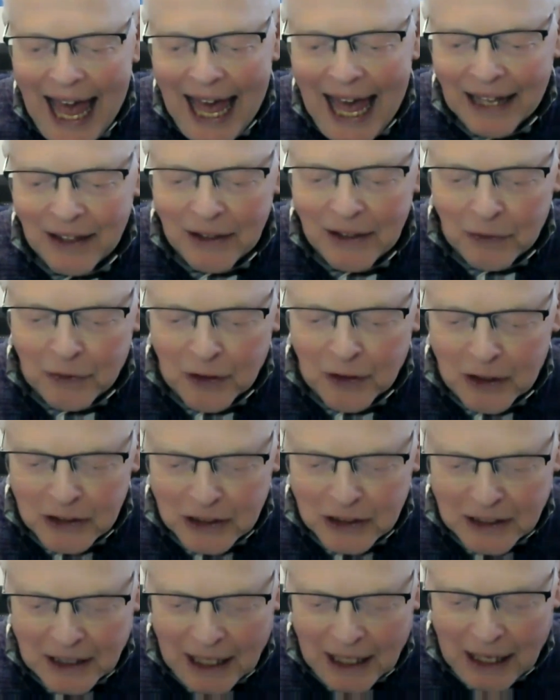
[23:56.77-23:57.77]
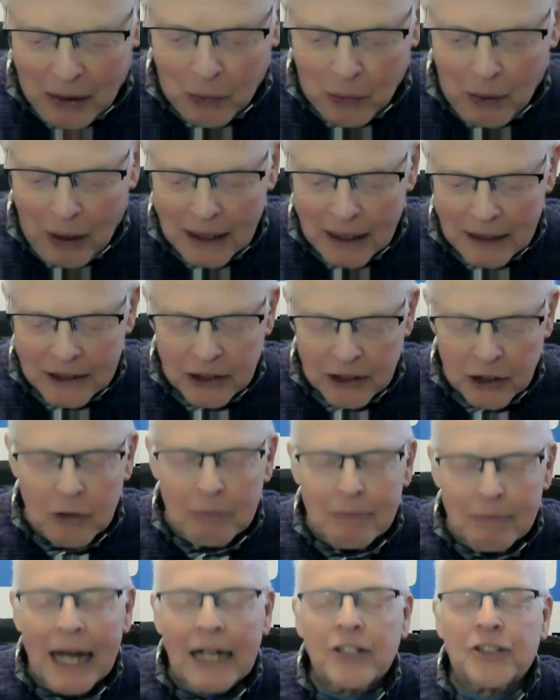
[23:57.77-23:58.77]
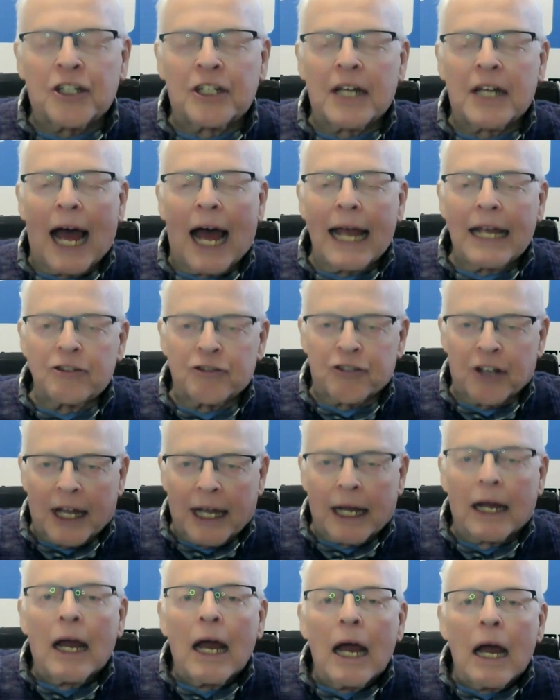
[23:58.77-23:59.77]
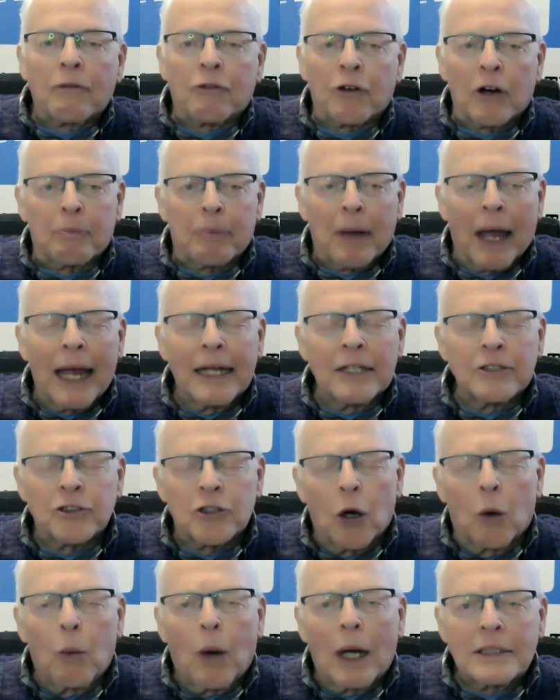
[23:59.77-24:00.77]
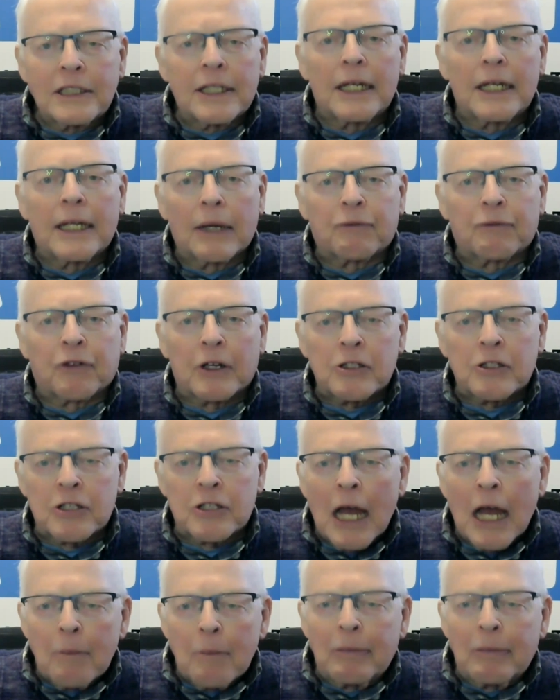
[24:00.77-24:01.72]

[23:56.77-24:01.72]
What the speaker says: and the first was, you mentioned icing for pain. So what's the difference